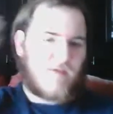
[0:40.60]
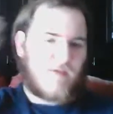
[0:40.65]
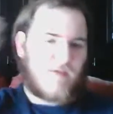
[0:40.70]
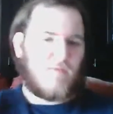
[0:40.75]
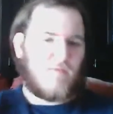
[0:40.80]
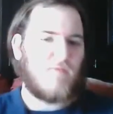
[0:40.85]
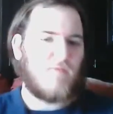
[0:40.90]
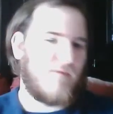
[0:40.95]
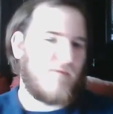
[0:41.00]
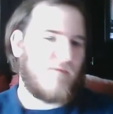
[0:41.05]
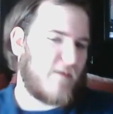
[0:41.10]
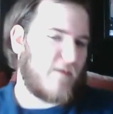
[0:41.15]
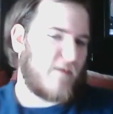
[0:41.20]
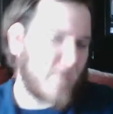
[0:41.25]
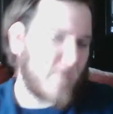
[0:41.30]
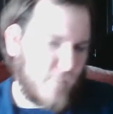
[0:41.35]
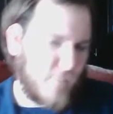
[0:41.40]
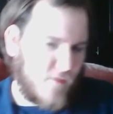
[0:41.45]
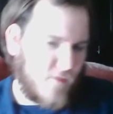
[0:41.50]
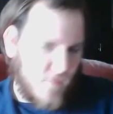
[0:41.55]
go in this
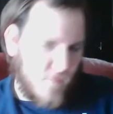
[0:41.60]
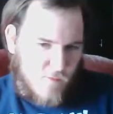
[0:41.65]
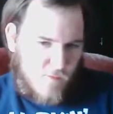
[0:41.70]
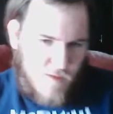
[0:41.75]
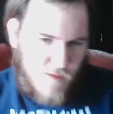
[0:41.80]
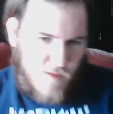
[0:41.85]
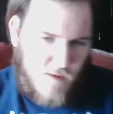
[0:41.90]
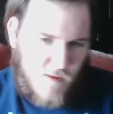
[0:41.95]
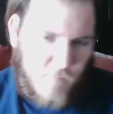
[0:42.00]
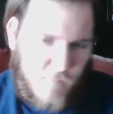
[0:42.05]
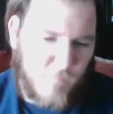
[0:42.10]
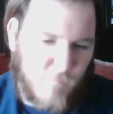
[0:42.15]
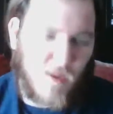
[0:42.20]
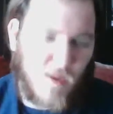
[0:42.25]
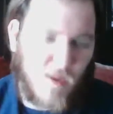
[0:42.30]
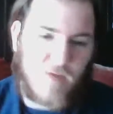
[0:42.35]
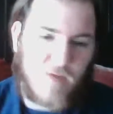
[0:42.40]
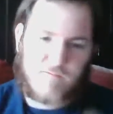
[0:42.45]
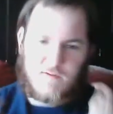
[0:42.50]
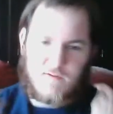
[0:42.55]
episode.
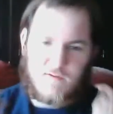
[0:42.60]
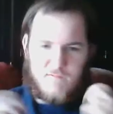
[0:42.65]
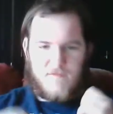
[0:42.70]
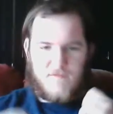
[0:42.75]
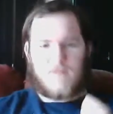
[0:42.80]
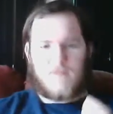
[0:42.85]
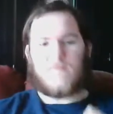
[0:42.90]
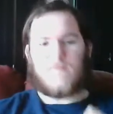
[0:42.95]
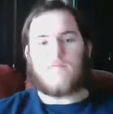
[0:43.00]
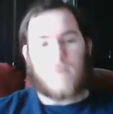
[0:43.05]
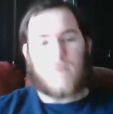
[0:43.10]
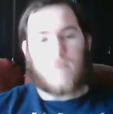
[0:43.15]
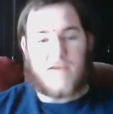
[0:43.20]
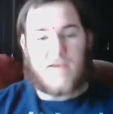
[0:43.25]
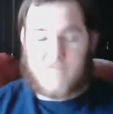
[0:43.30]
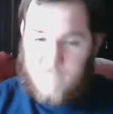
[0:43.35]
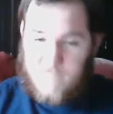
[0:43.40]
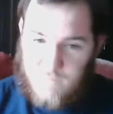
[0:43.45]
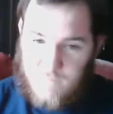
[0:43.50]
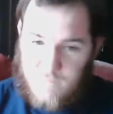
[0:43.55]
Blythe and her friends were
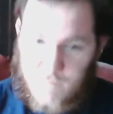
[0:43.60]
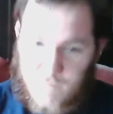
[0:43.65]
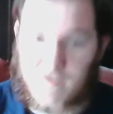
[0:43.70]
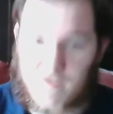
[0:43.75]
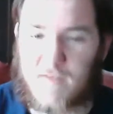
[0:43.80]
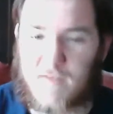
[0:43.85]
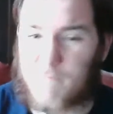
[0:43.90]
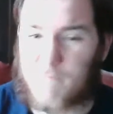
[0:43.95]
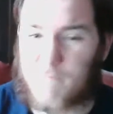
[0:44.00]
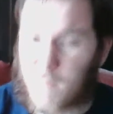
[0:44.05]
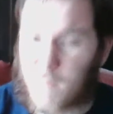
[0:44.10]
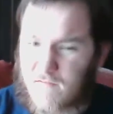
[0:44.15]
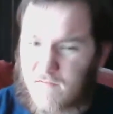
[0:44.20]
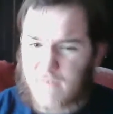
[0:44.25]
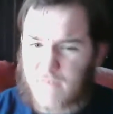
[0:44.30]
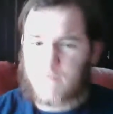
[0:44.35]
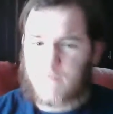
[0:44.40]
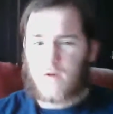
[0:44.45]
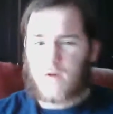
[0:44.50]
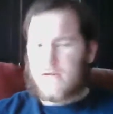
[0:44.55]
invited to Vic's birthday
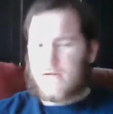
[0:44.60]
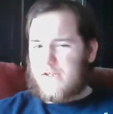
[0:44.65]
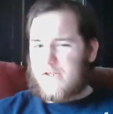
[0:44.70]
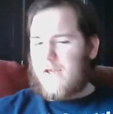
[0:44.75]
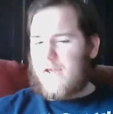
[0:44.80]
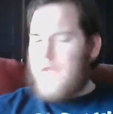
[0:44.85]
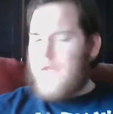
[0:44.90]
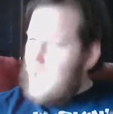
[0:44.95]
party,